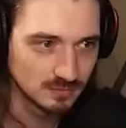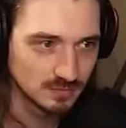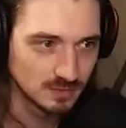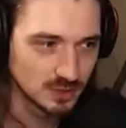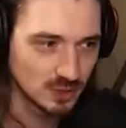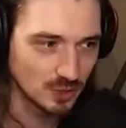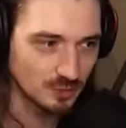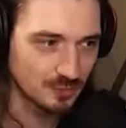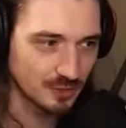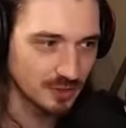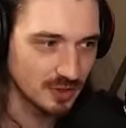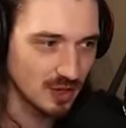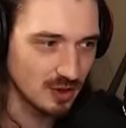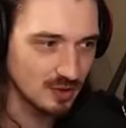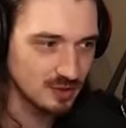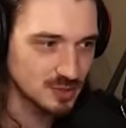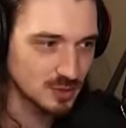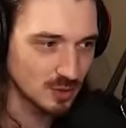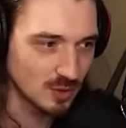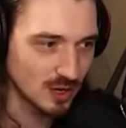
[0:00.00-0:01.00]
So for
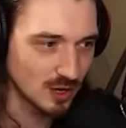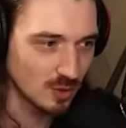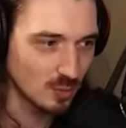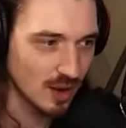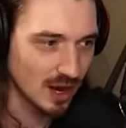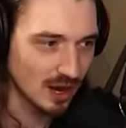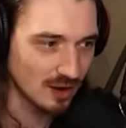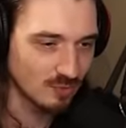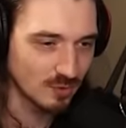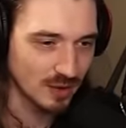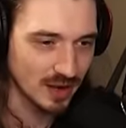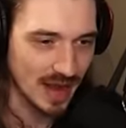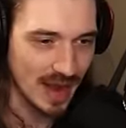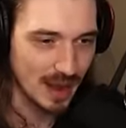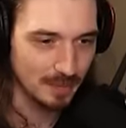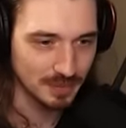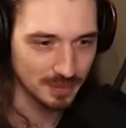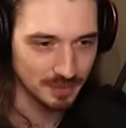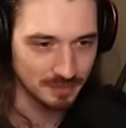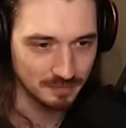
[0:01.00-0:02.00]
those who are unaware of what
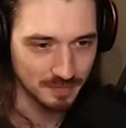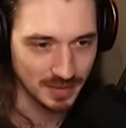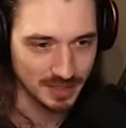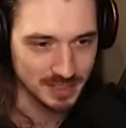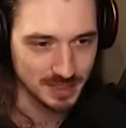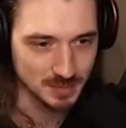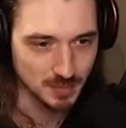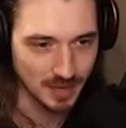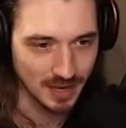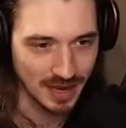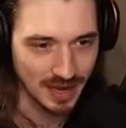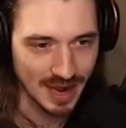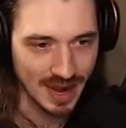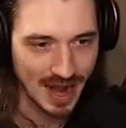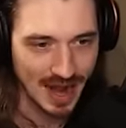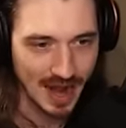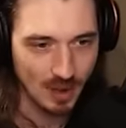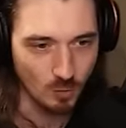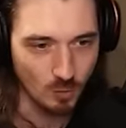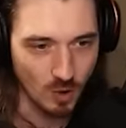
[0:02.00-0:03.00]
happened, this is what
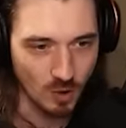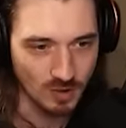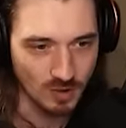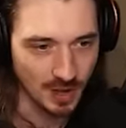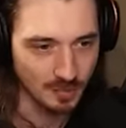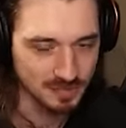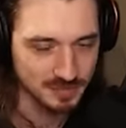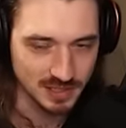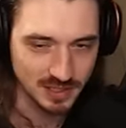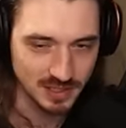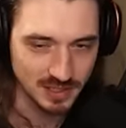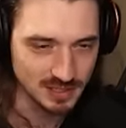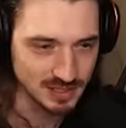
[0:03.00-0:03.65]
I woke up to this